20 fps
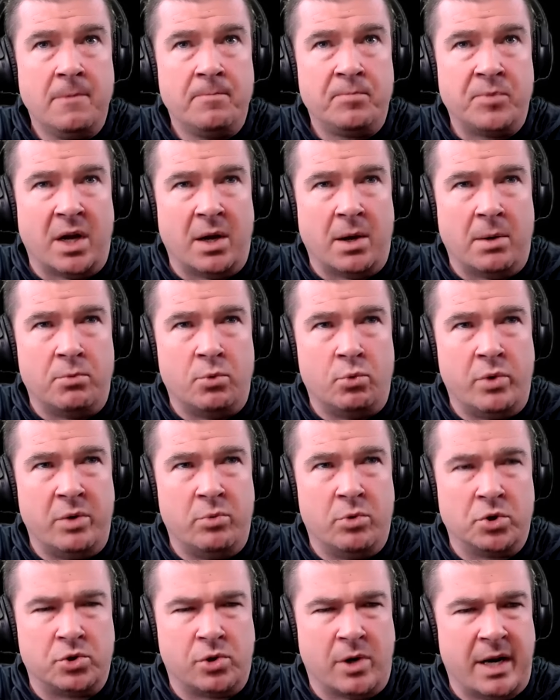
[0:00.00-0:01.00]
Um, we
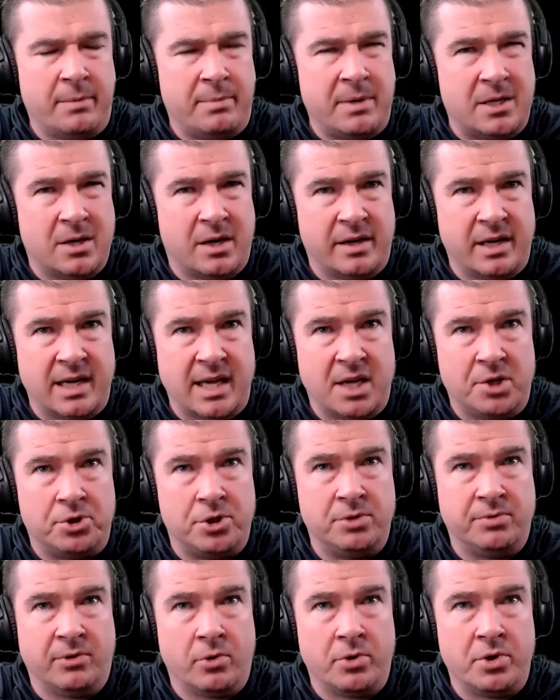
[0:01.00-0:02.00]
will try to be cutting
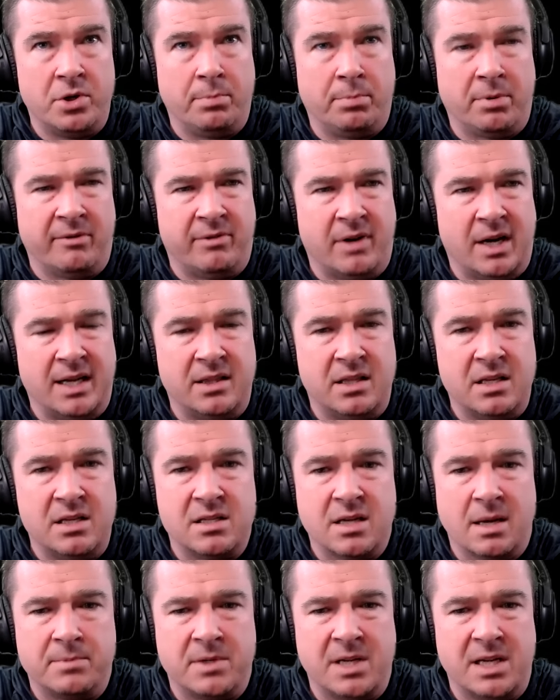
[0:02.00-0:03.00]
edge for you, provide these
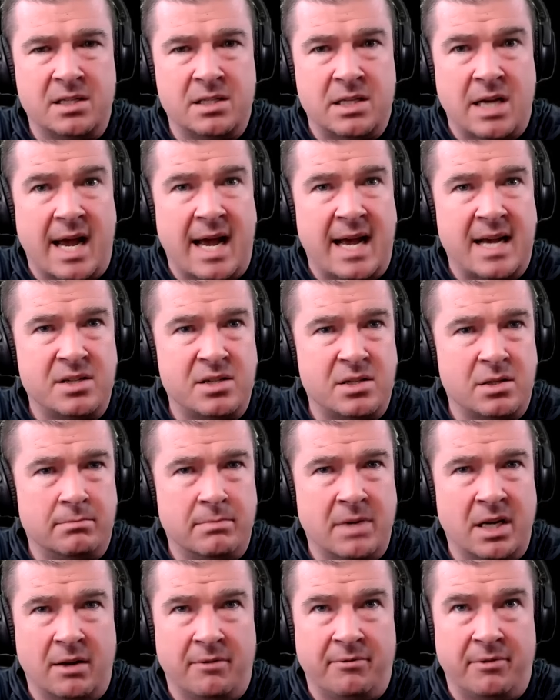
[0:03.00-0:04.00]
updates as they're
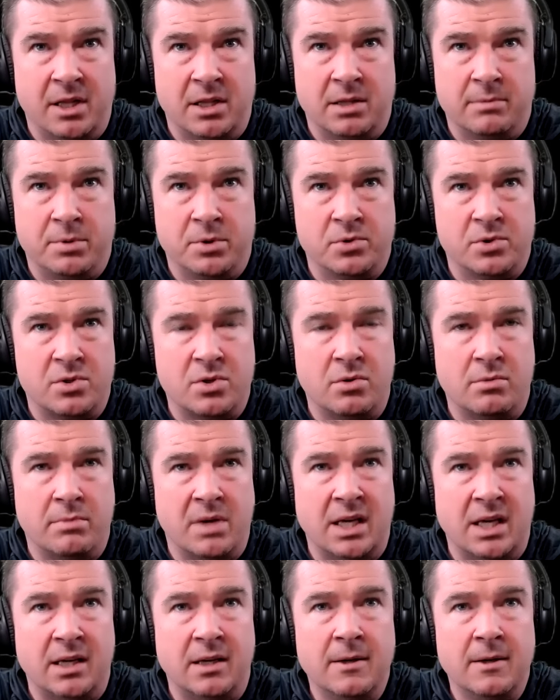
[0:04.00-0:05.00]
made available to
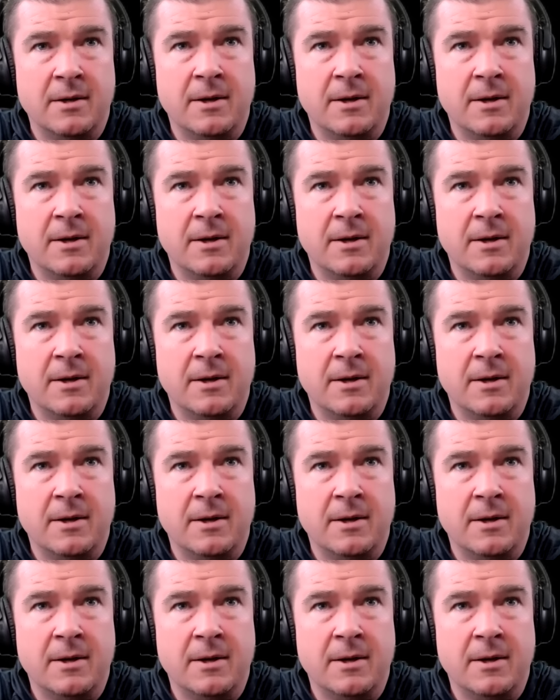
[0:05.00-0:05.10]
me.